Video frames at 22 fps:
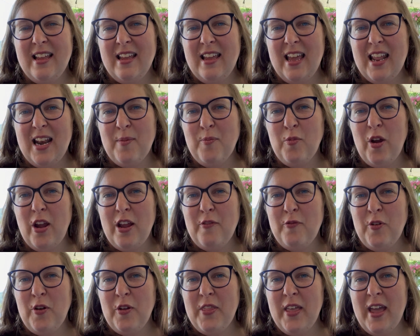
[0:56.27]
And I'm
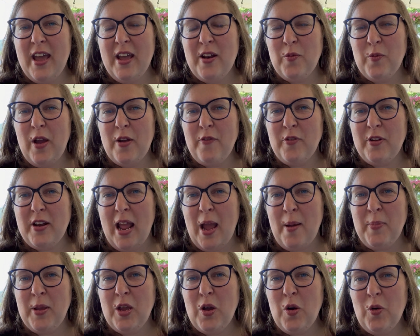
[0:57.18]
grateful that Reverend
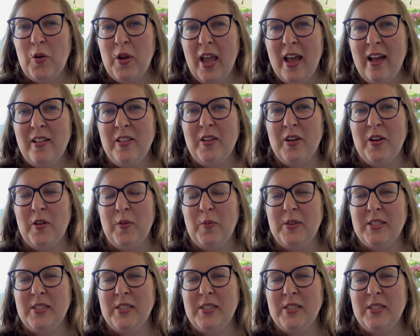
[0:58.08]
Abby Cole Keller